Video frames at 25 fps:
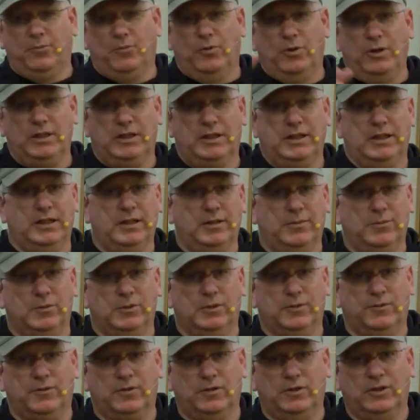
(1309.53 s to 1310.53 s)
one
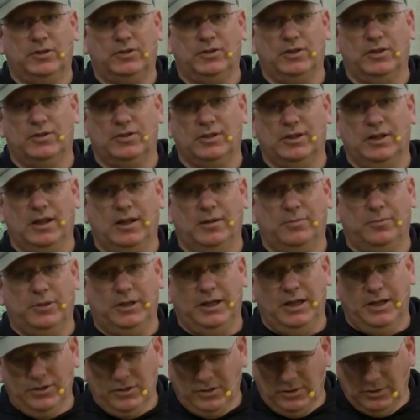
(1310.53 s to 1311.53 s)
camera, for instance, on
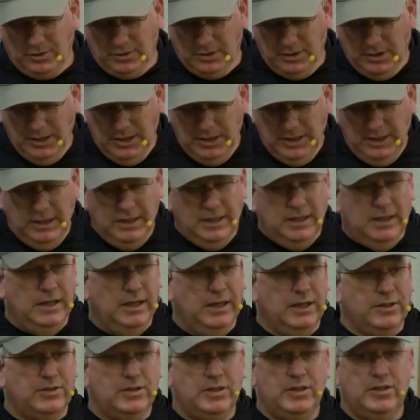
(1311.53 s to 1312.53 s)
Pastor
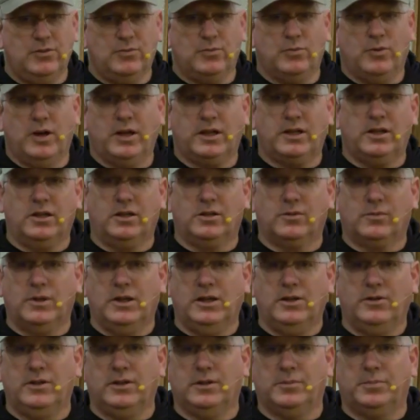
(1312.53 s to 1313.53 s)
as he's walking
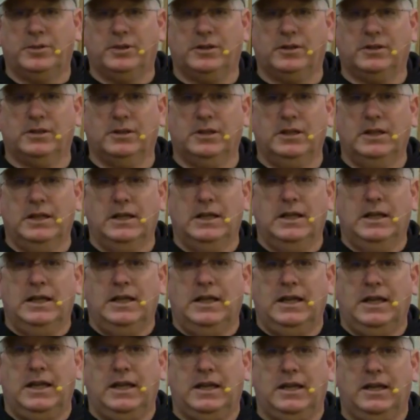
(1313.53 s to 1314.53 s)
around up here,
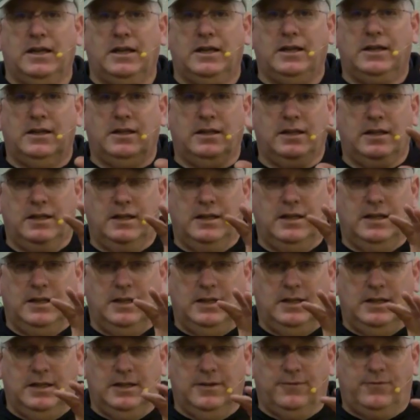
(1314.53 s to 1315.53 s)
and
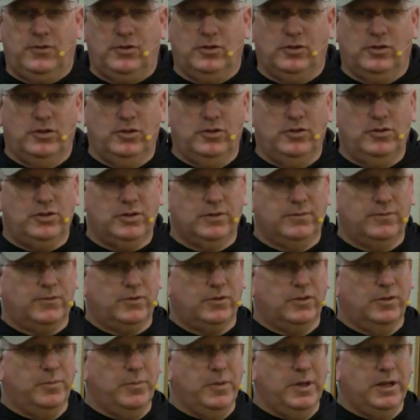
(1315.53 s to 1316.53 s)
if you lose him
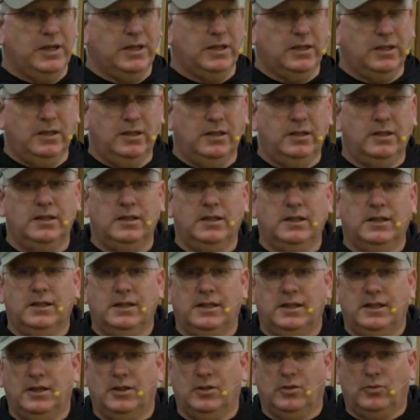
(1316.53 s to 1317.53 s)
for a minute,
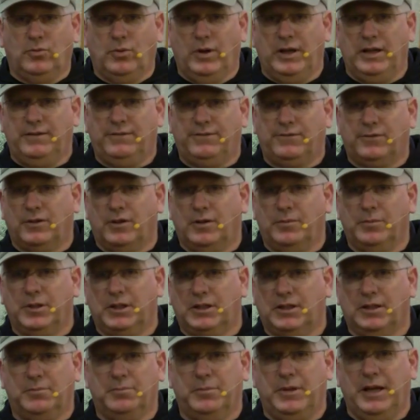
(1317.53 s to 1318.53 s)
it'll wait for him to
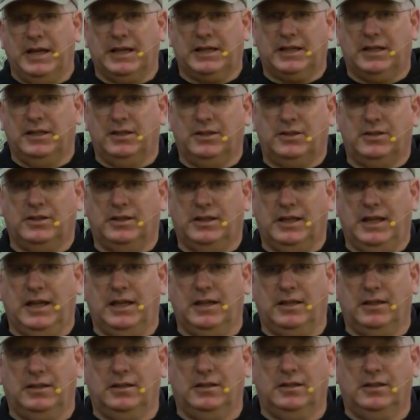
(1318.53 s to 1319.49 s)
come back into that